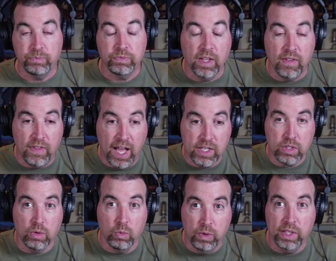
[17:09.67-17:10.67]
And that's
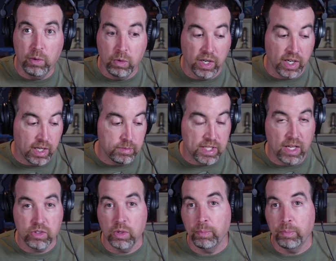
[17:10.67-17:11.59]
really where it comes down to.